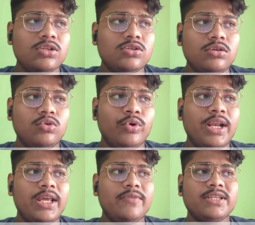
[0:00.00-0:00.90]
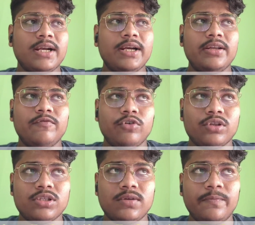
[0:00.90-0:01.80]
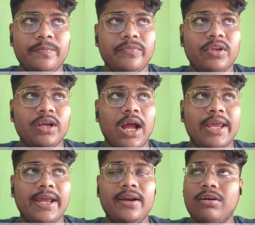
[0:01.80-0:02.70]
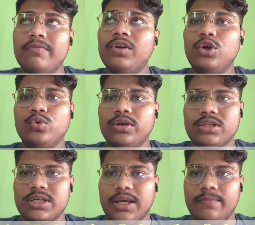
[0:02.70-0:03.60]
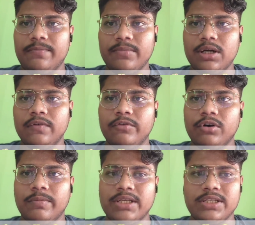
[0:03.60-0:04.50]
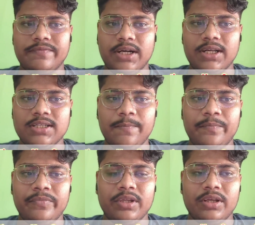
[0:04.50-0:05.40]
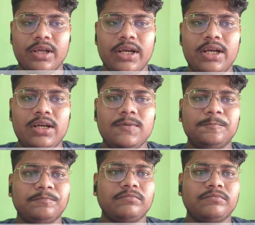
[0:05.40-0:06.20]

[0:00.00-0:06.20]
So when I have started in fourth sem, I had roughly 2 years time for my GPET exam, and